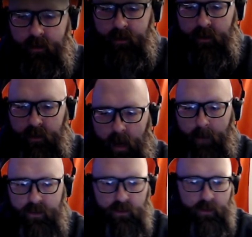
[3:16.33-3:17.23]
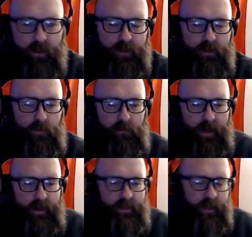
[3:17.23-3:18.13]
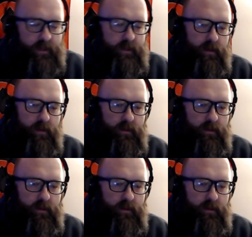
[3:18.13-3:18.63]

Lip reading: the opportunity to beta test